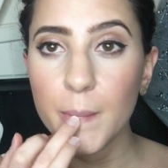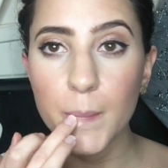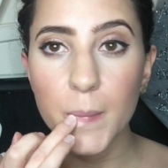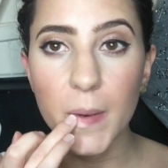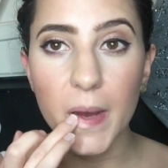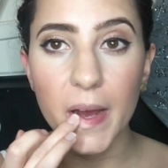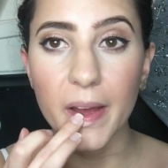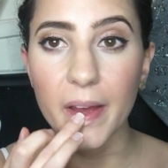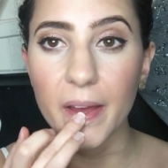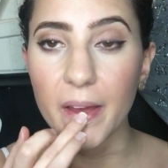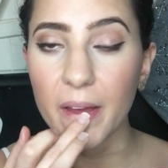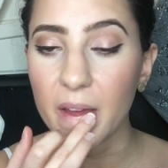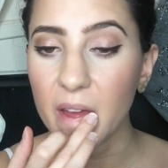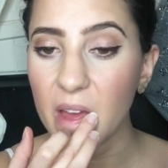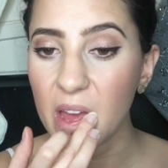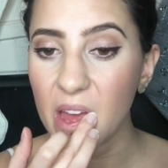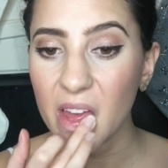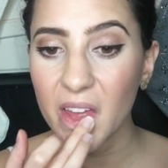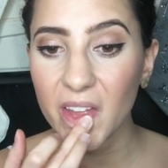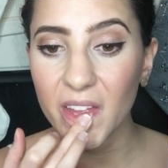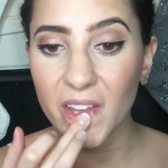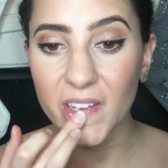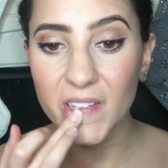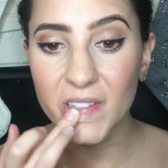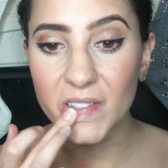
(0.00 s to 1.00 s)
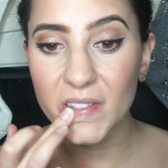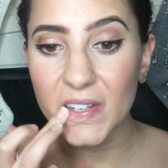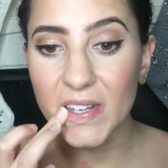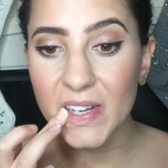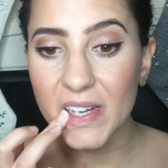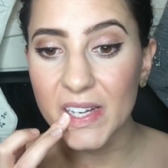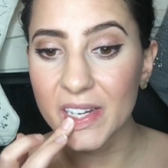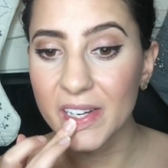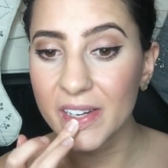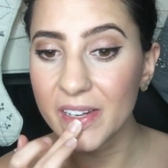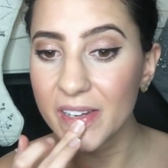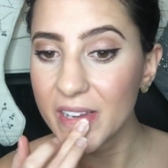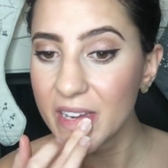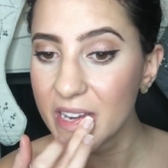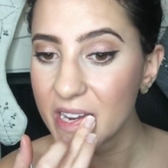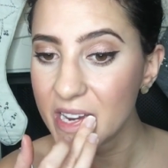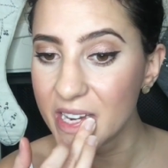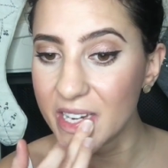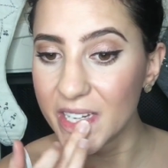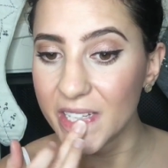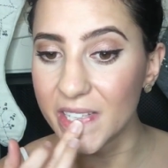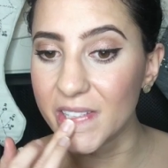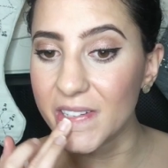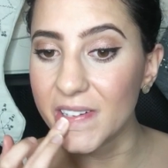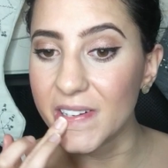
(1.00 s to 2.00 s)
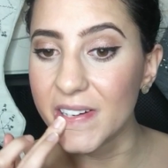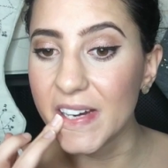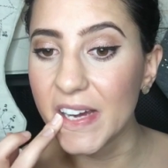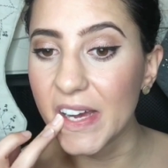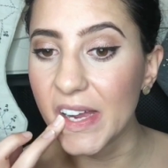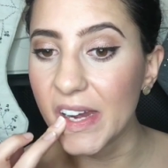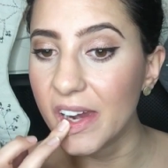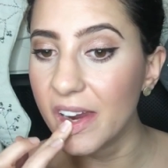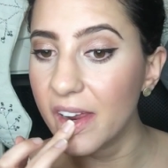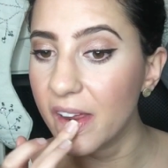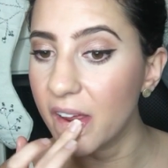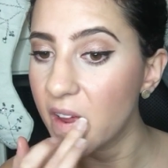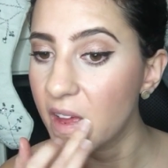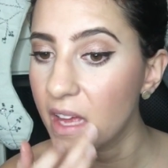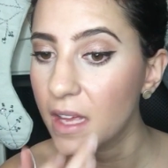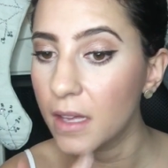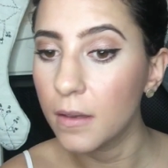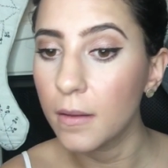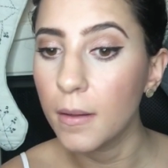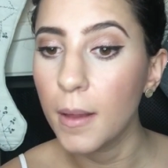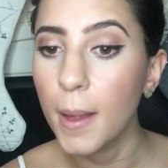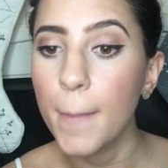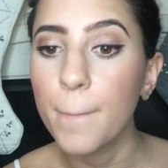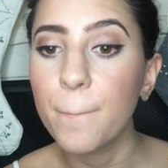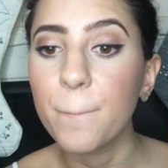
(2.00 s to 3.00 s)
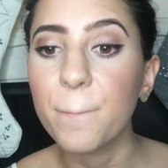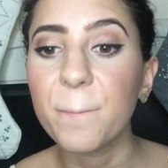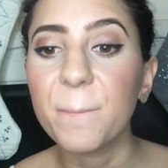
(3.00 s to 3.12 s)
but this one does not.